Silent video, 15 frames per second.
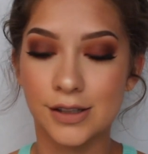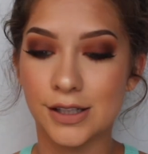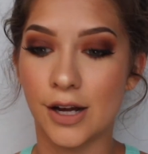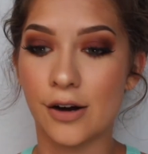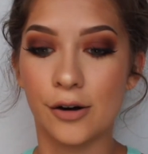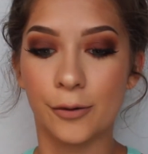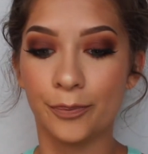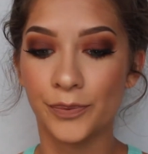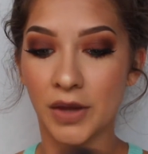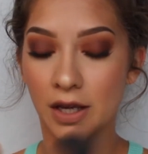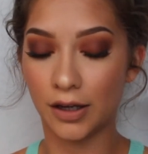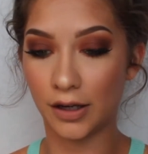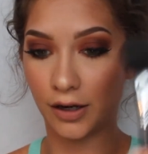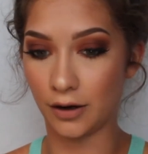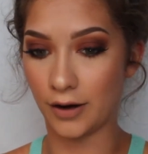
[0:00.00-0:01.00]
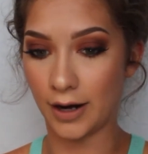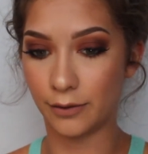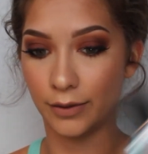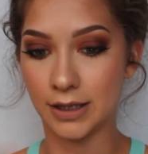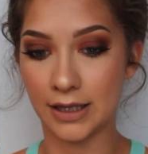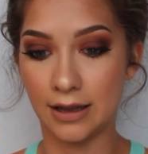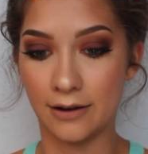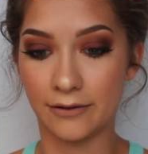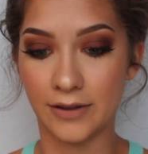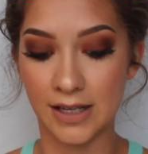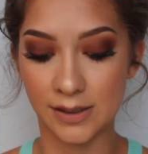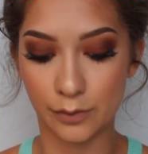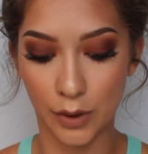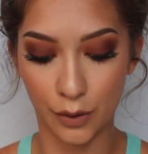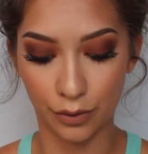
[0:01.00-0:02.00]
So, I really love
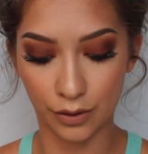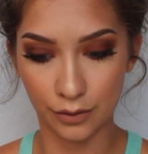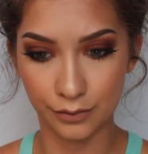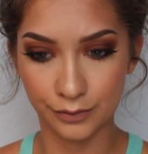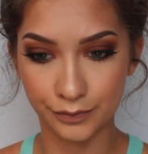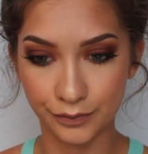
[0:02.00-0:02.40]
these both.